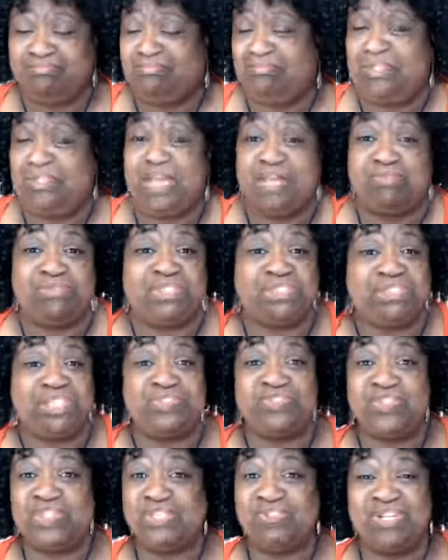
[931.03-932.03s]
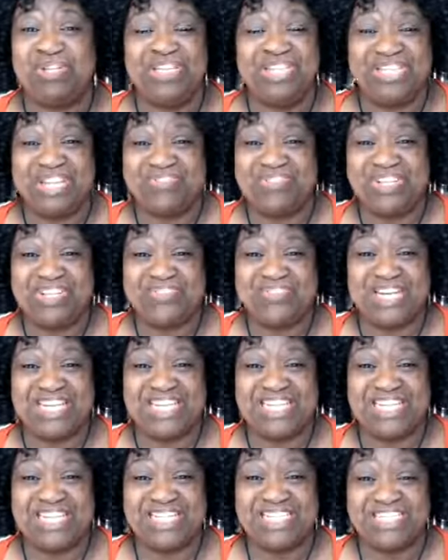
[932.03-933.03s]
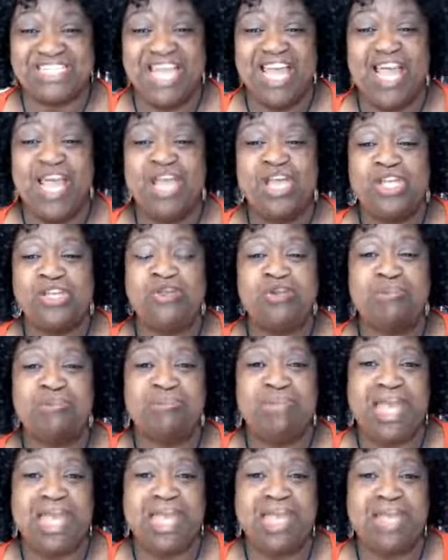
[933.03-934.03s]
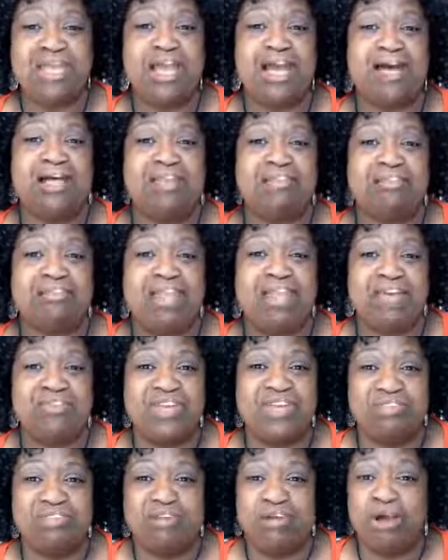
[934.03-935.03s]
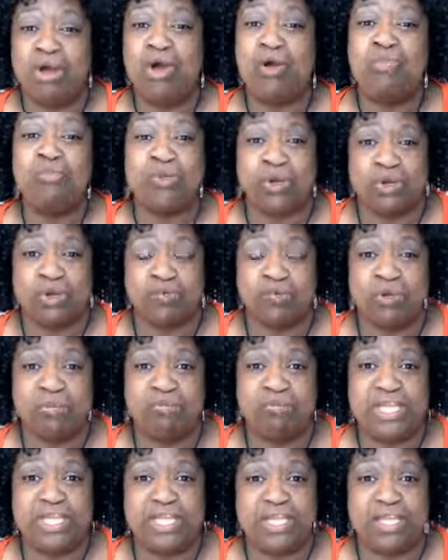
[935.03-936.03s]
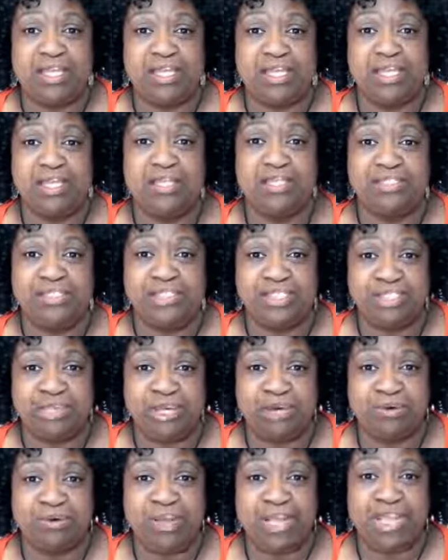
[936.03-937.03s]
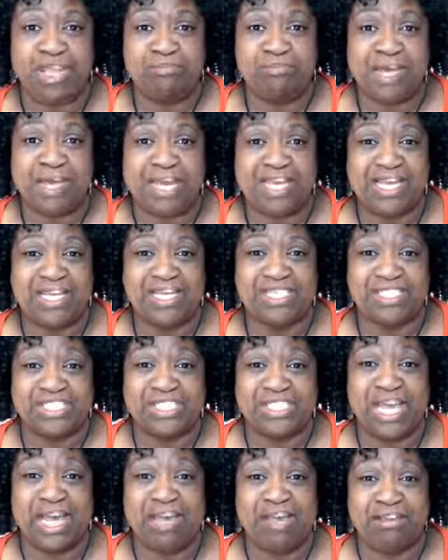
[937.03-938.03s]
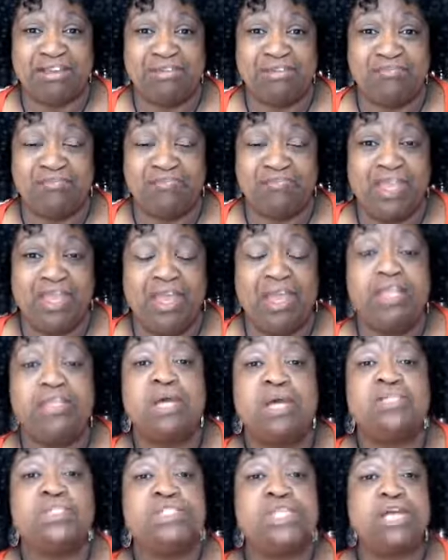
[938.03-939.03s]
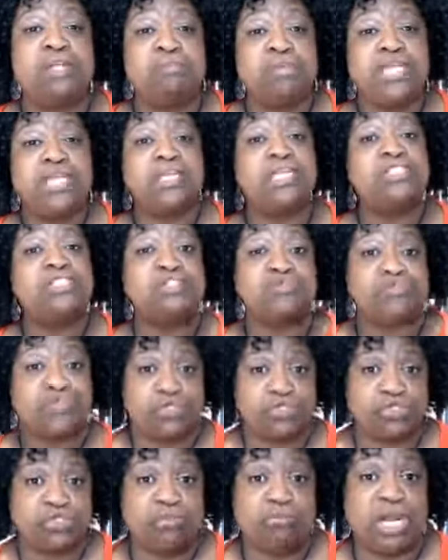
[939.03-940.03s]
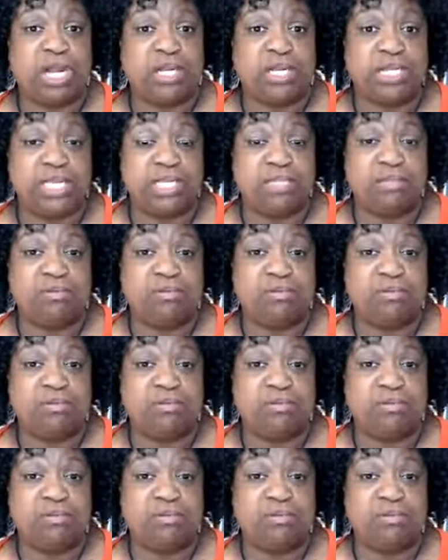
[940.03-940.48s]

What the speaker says: I'm just giving you what it is. Your May 11th homework will be to go and buy a stock. Now, it's going to be against the virtual market.